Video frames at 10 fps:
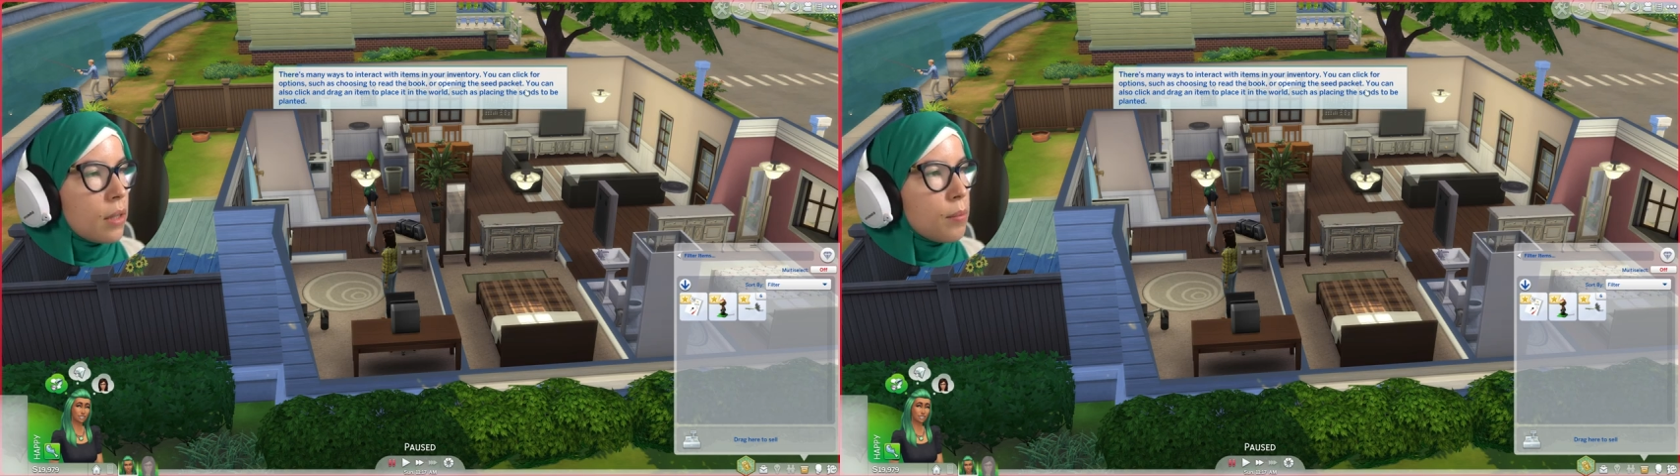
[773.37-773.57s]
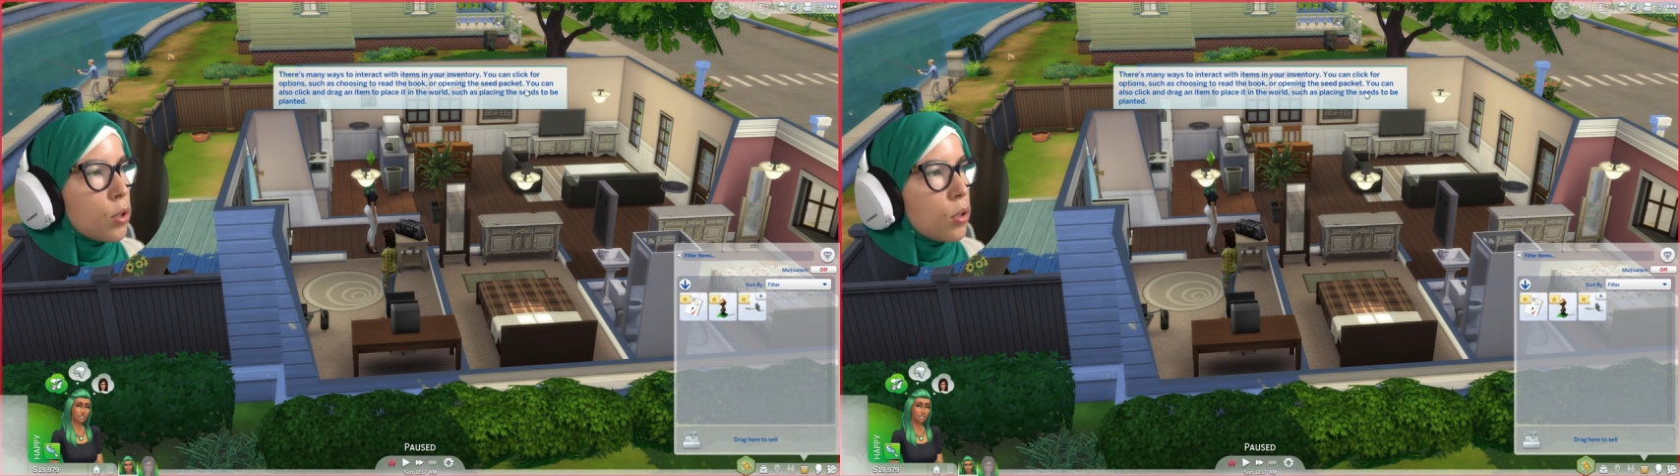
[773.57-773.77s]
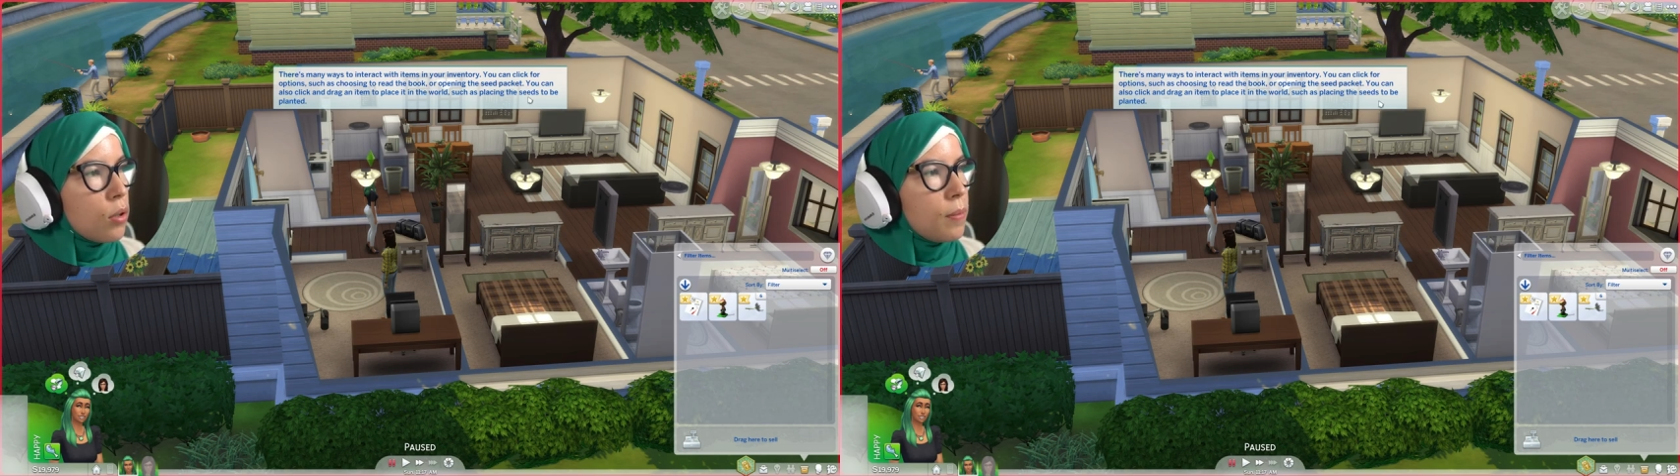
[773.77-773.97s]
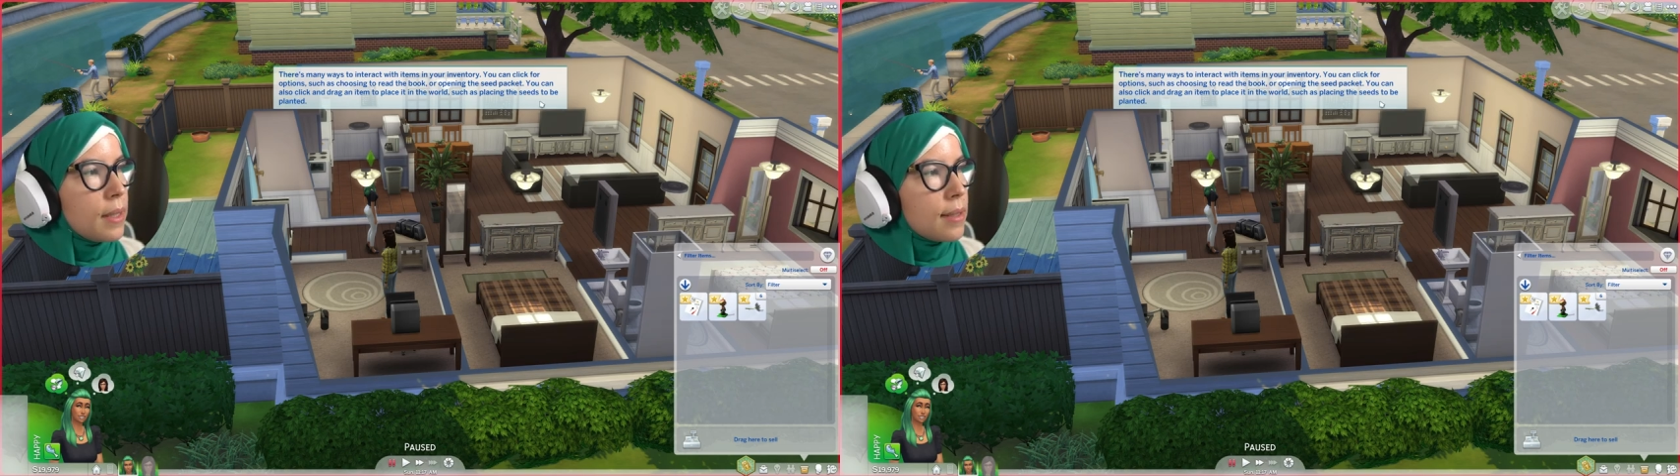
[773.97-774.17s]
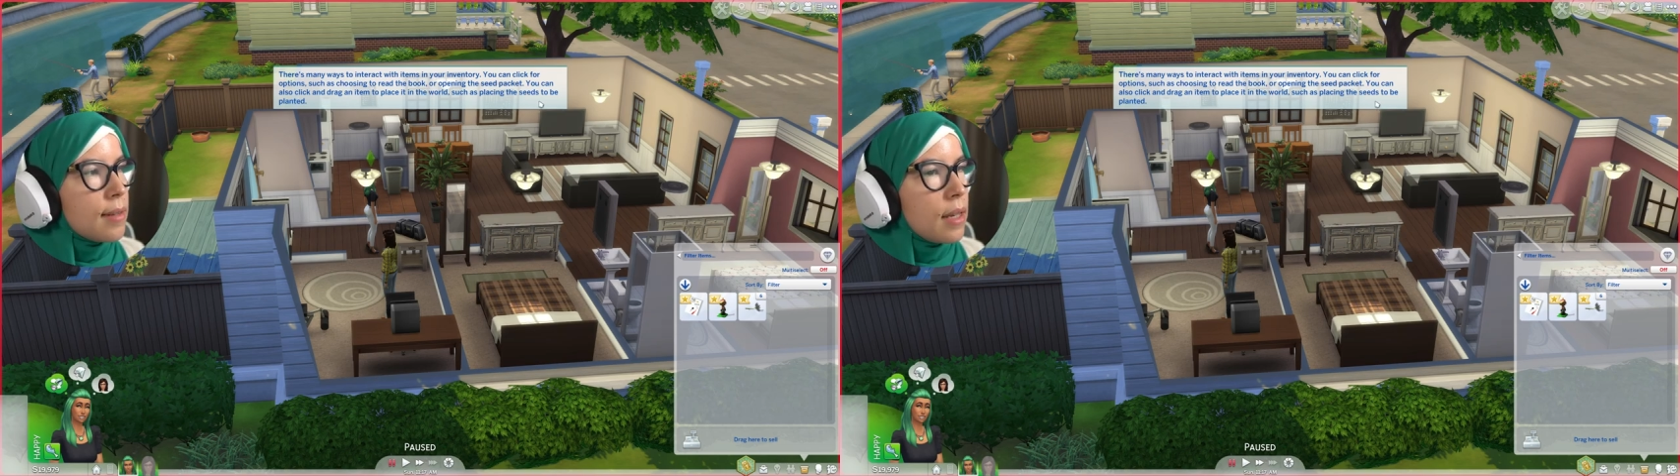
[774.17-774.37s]
the book or open
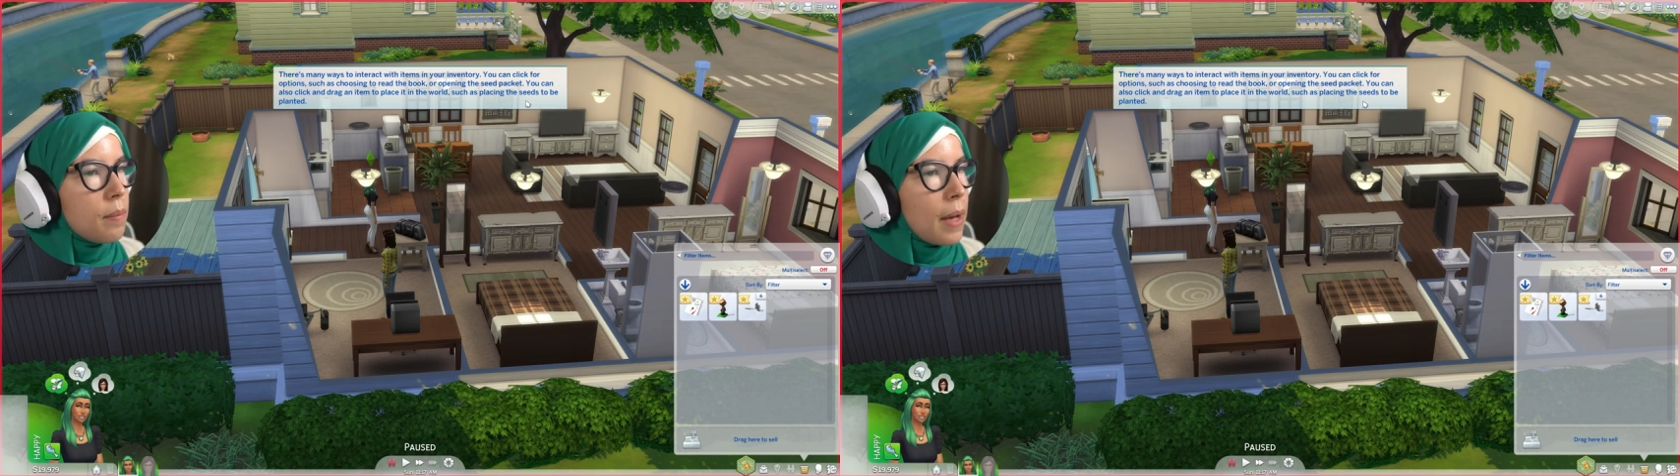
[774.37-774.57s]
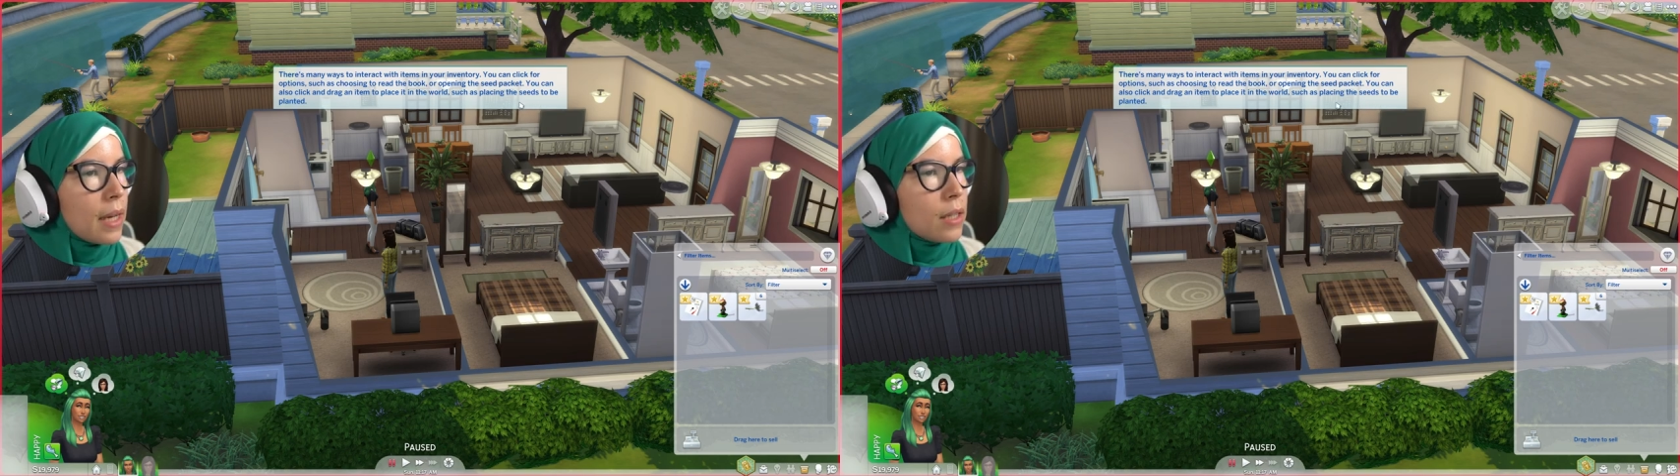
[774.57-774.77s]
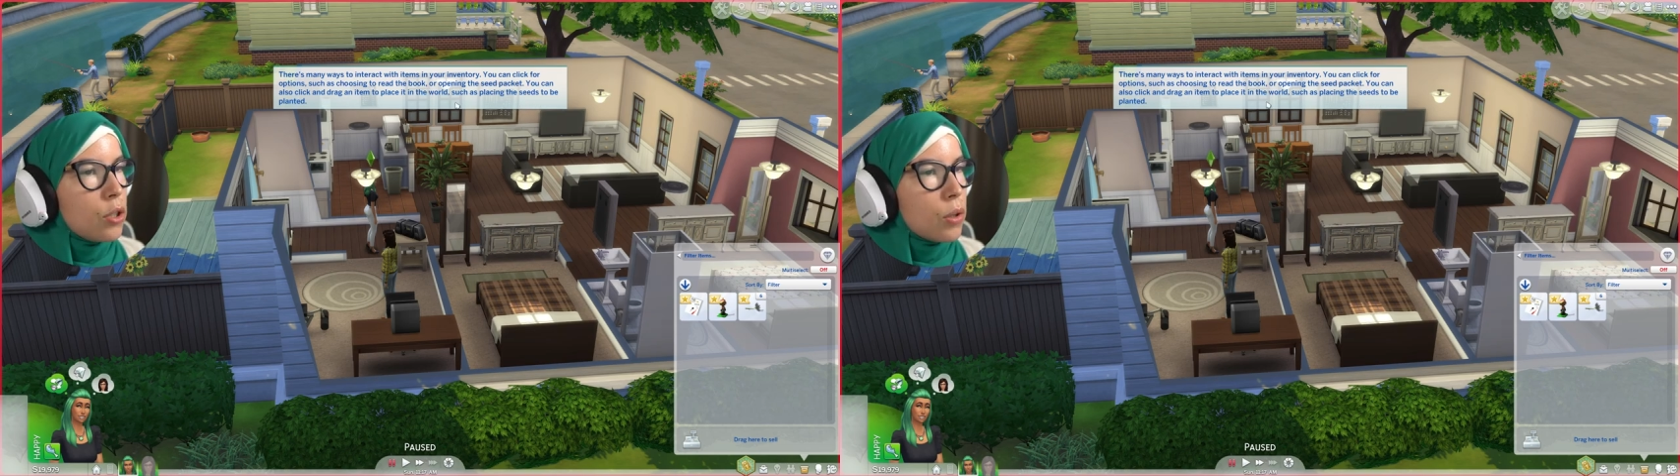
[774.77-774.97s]
the seed packet.